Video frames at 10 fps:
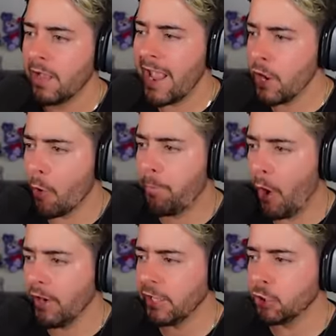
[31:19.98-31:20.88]
Ayo,
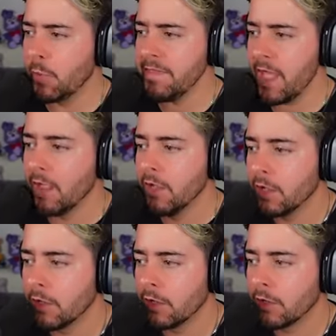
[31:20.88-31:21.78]
Bonnie, are you in?
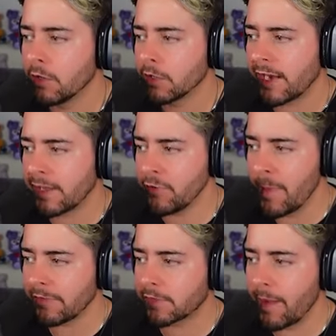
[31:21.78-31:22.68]
Can I give you
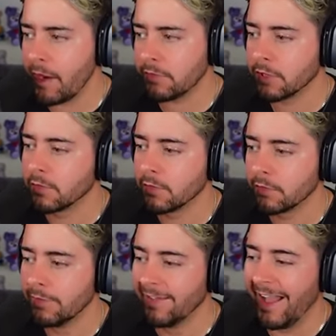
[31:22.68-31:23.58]
mouth to mouth?
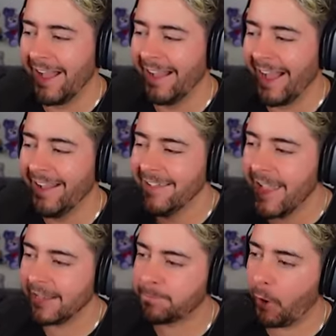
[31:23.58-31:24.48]

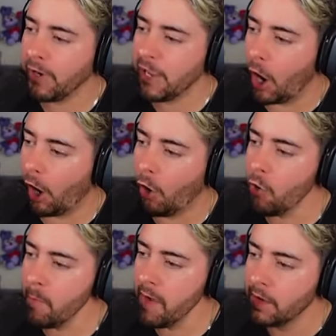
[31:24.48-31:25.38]
Is Bonnie
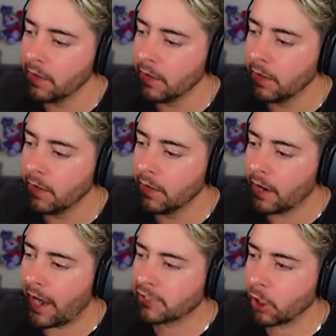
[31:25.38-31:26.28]
home?
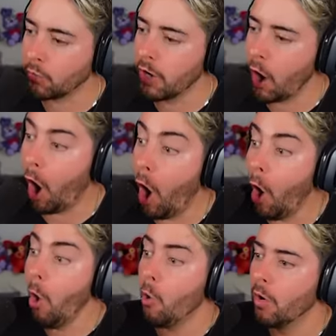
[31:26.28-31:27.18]
I don't know.
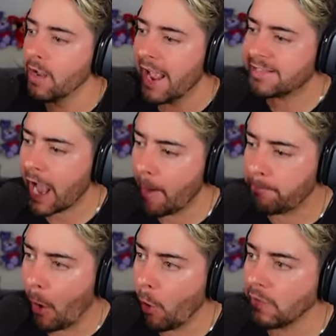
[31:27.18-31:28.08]
Oh! Is that a
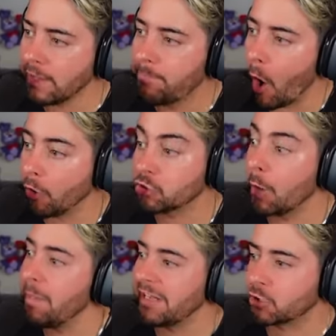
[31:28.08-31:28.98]
bowling ball?
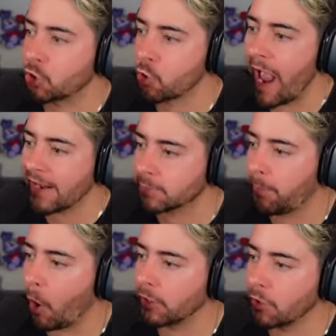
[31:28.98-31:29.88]
Somebody has cracked
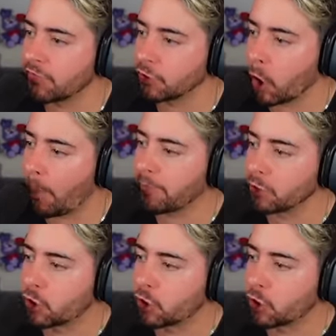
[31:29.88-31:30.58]
Bonnie over the top of the